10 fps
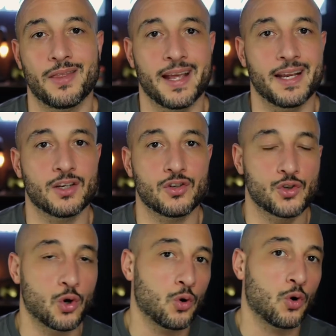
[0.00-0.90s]
then
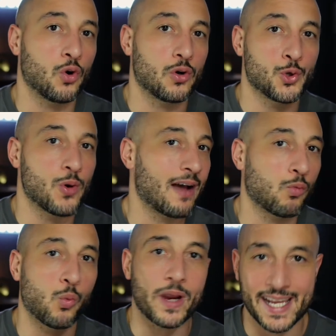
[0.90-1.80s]
you
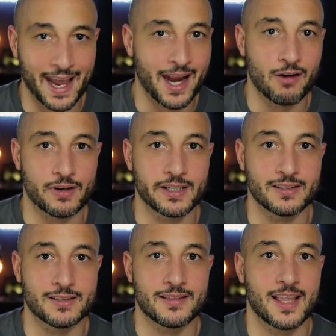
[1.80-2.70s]
have weak
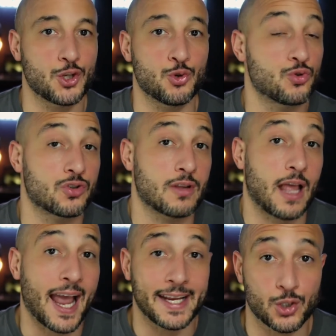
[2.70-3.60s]
areas that you just
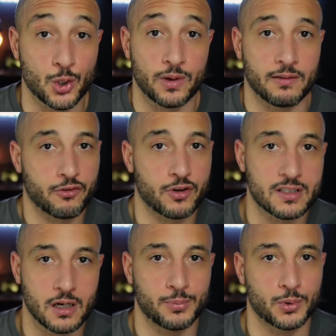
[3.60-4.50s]
hate doing. For example,